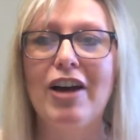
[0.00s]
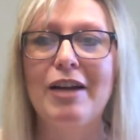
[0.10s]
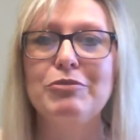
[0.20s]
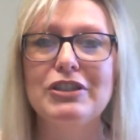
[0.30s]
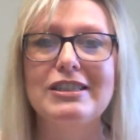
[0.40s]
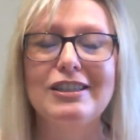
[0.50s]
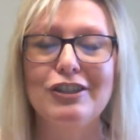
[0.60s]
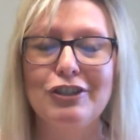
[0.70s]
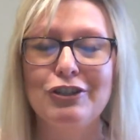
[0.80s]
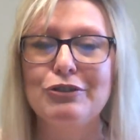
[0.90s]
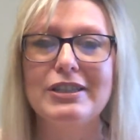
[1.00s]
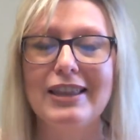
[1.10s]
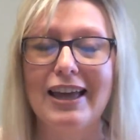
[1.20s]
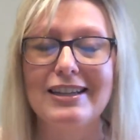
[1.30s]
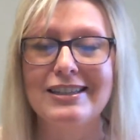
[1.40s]
I'm just using
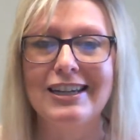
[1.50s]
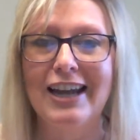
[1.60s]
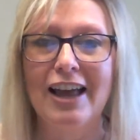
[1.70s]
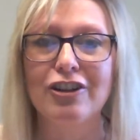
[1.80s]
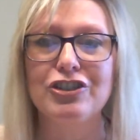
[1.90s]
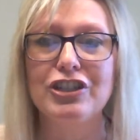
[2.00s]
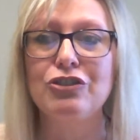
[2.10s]
that as an analogy.